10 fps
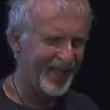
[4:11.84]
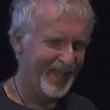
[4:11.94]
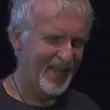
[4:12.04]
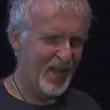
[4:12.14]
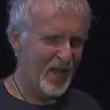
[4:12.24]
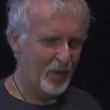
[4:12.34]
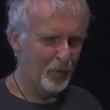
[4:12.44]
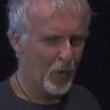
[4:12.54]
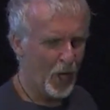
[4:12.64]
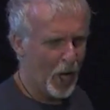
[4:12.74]
up with
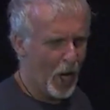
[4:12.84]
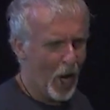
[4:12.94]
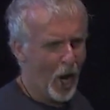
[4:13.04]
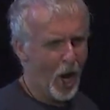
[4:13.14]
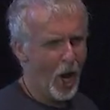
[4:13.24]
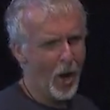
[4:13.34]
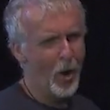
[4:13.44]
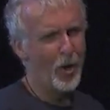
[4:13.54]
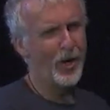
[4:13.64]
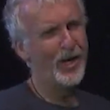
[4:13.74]
new
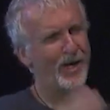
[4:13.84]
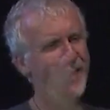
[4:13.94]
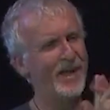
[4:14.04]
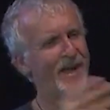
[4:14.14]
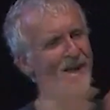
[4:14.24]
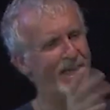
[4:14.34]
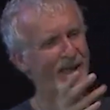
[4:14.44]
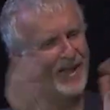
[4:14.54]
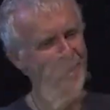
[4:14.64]
methods of doing